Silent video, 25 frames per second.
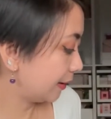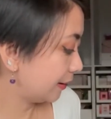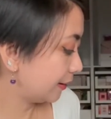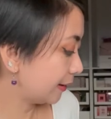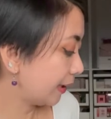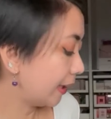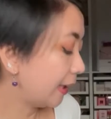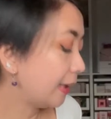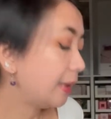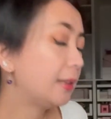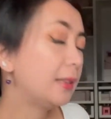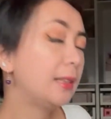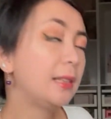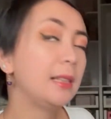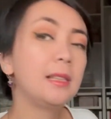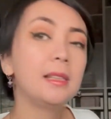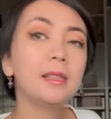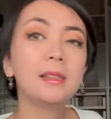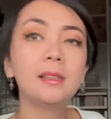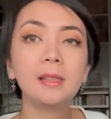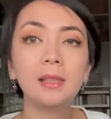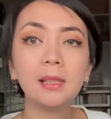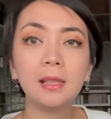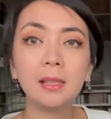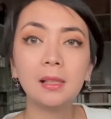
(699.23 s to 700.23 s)
tiny
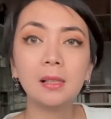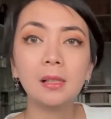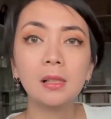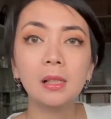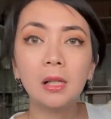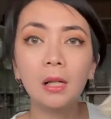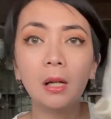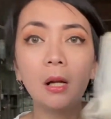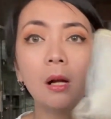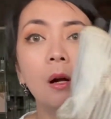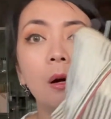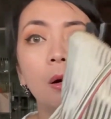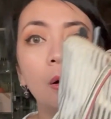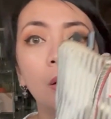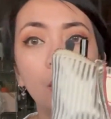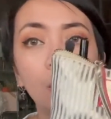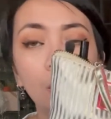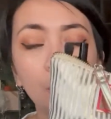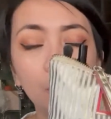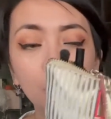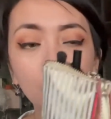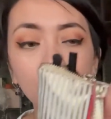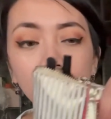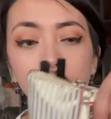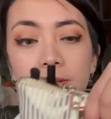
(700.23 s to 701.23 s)
thing
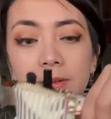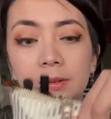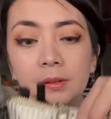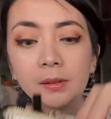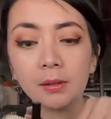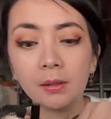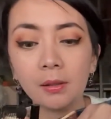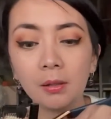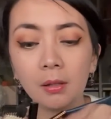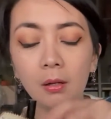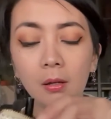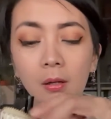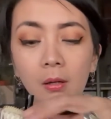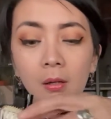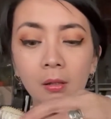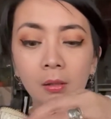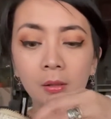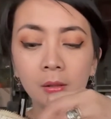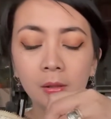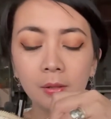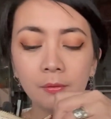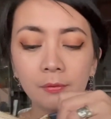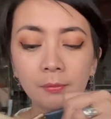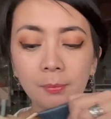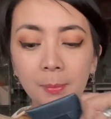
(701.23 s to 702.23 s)
holds
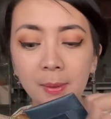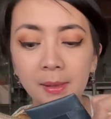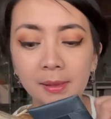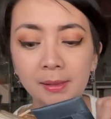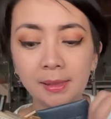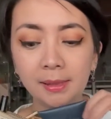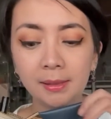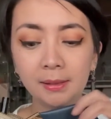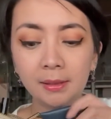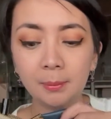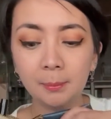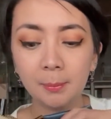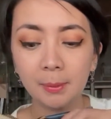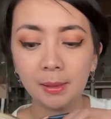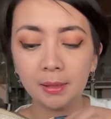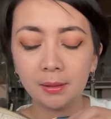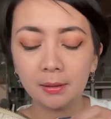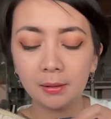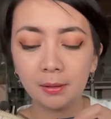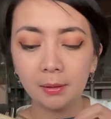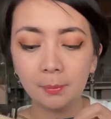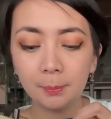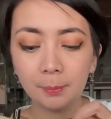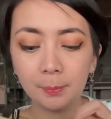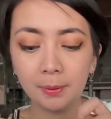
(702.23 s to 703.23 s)
all of my daily
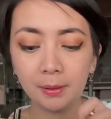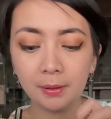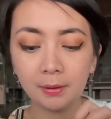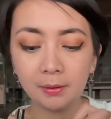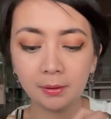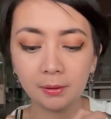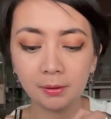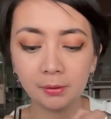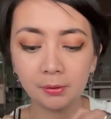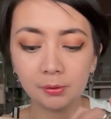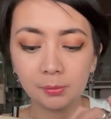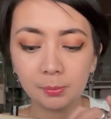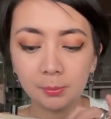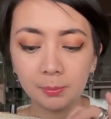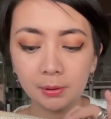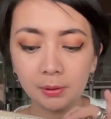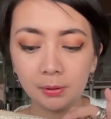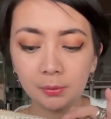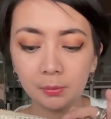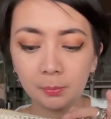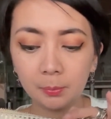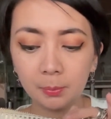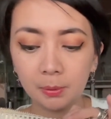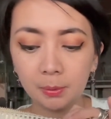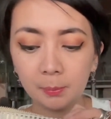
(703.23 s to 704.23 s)
makeup, and I usually
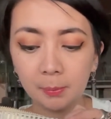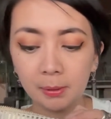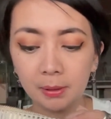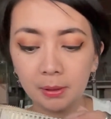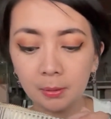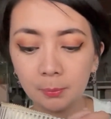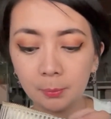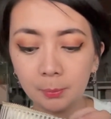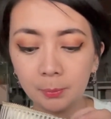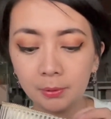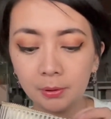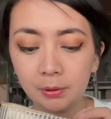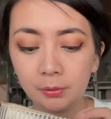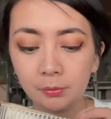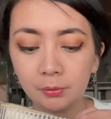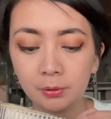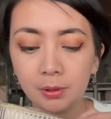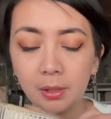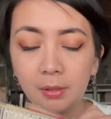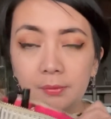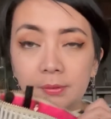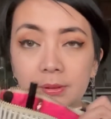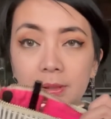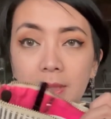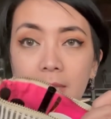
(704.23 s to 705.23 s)
do my makeup when I don't
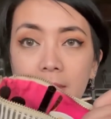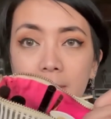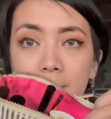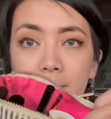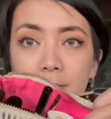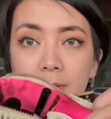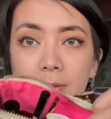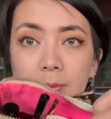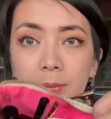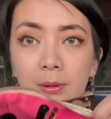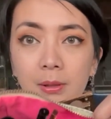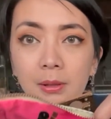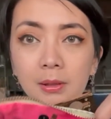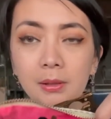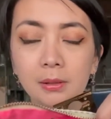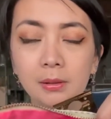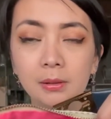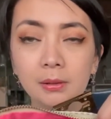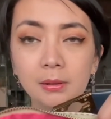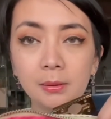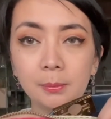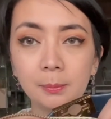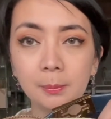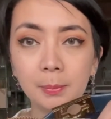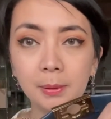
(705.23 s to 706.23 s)
have time. I do it
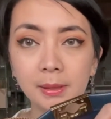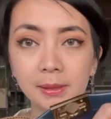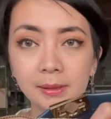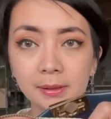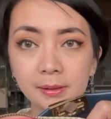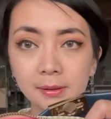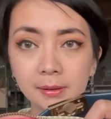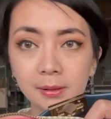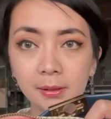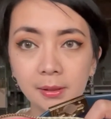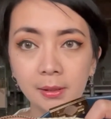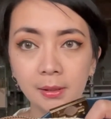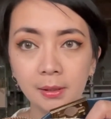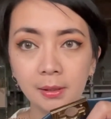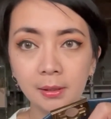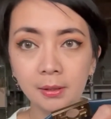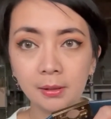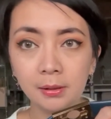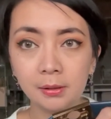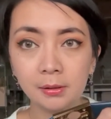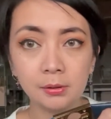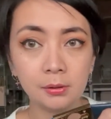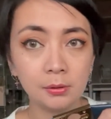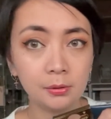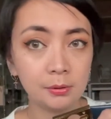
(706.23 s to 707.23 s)
in the bus.
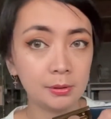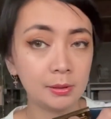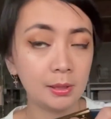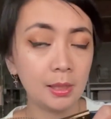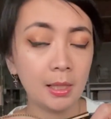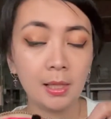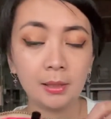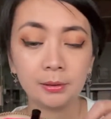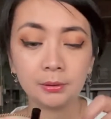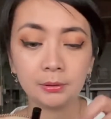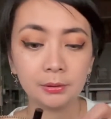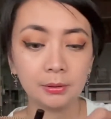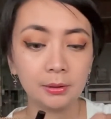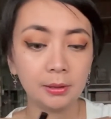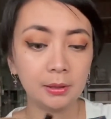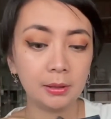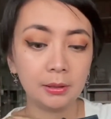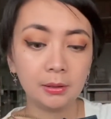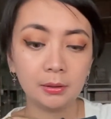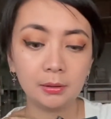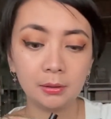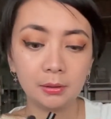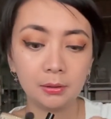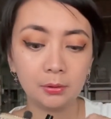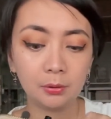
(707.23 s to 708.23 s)
So it's actually
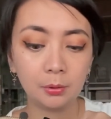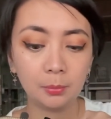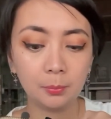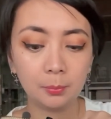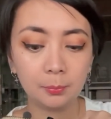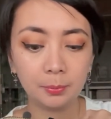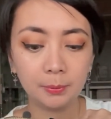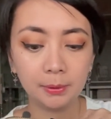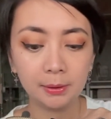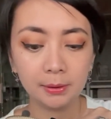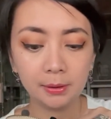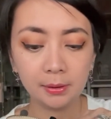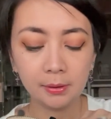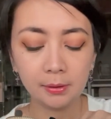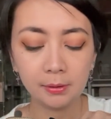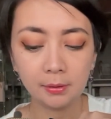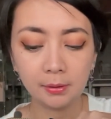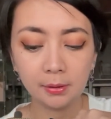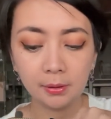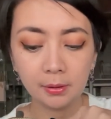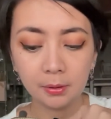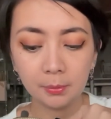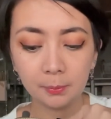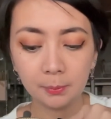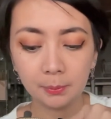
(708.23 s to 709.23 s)
like complete in
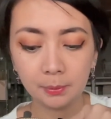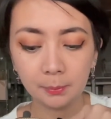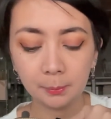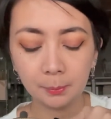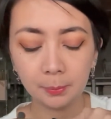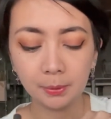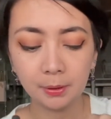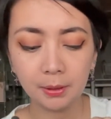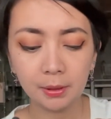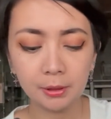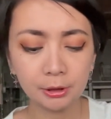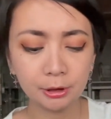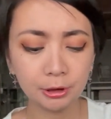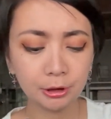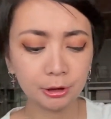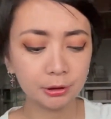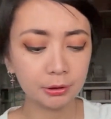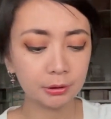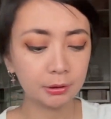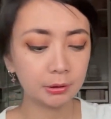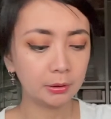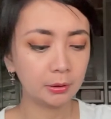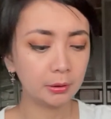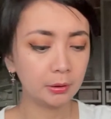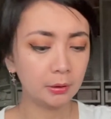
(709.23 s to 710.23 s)
there with a
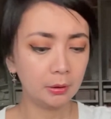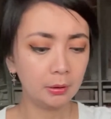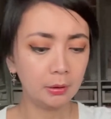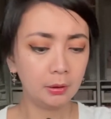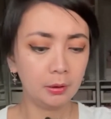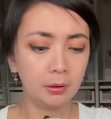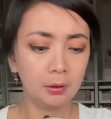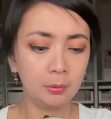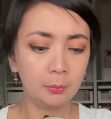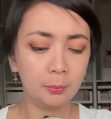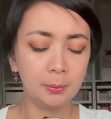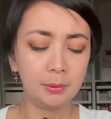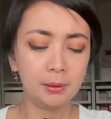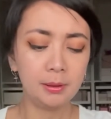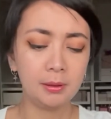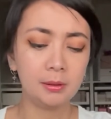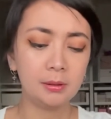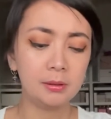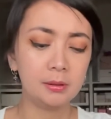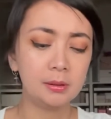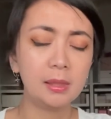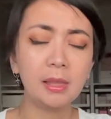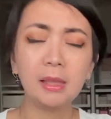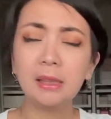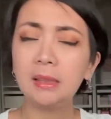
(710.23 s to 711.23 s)
blush, with a
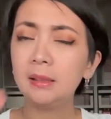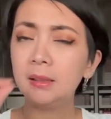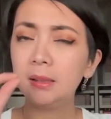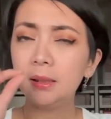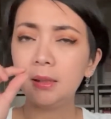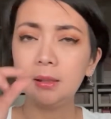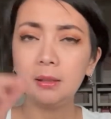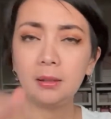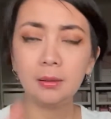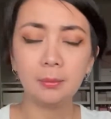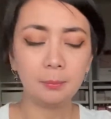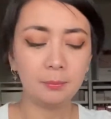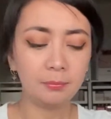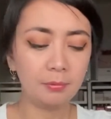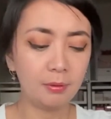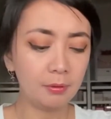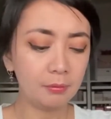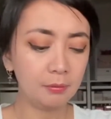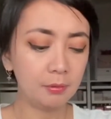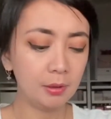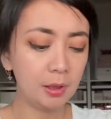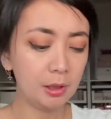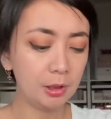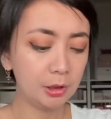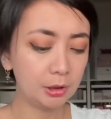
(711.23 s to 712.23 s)
tiny
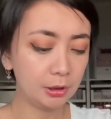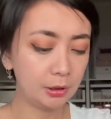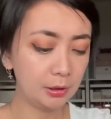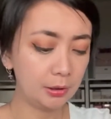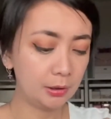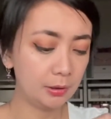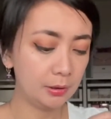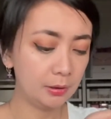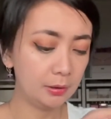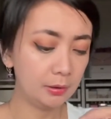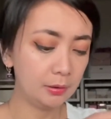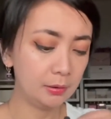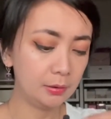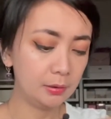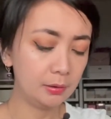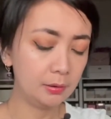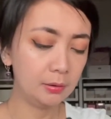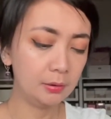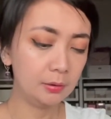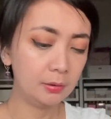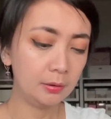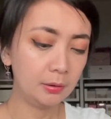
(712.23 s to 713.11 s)
foundation,